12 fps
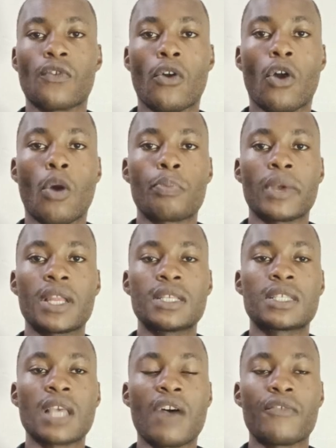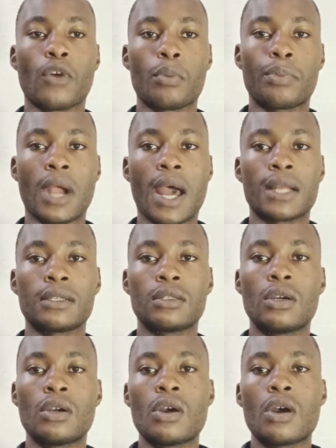for companies and for brand.
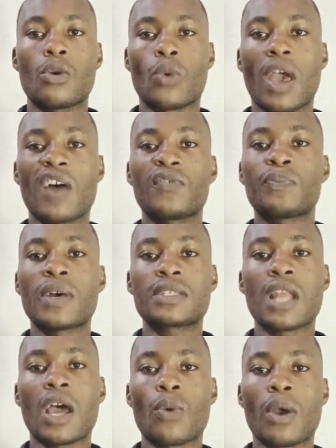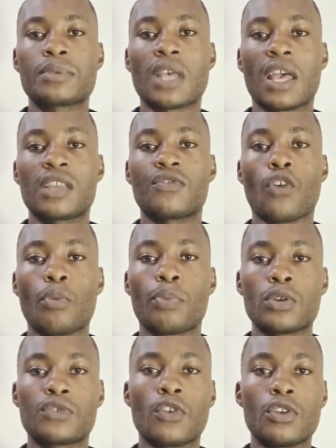We have personal website for
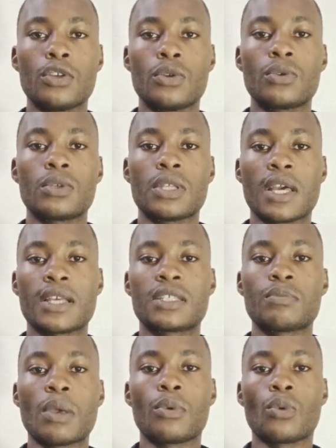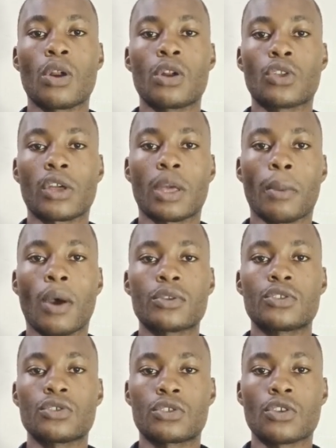portfolio. Yes, maybe you want to talk
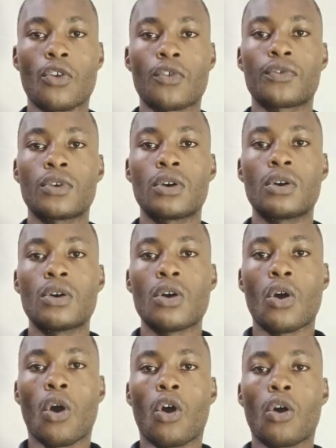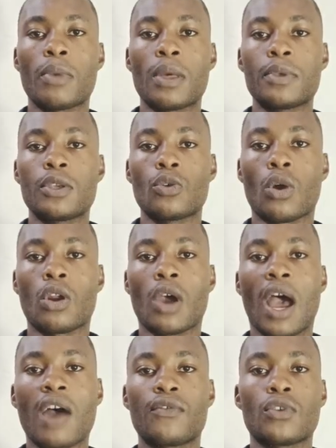about yourself, or maybe you want to
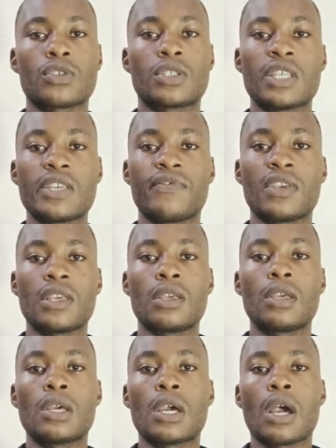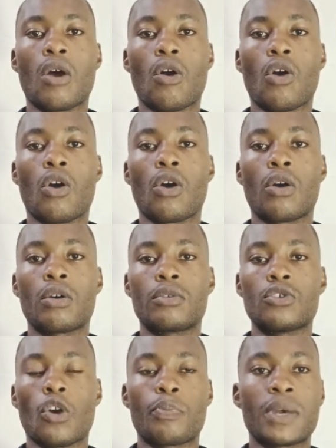have your CV or
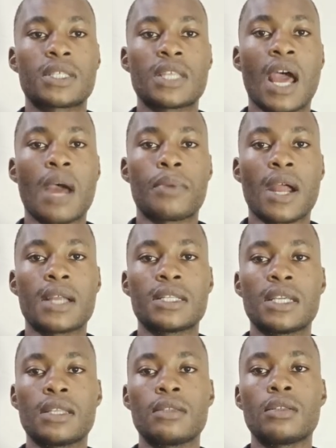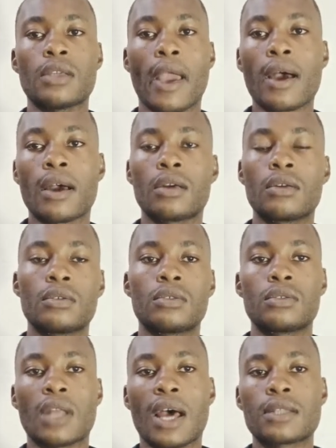your personal branding. Yeah,
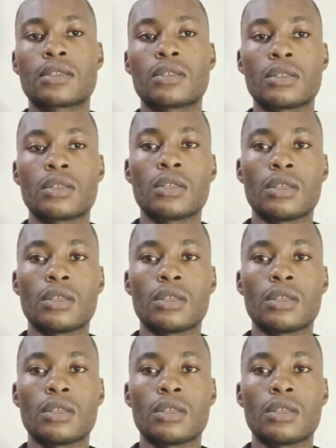that's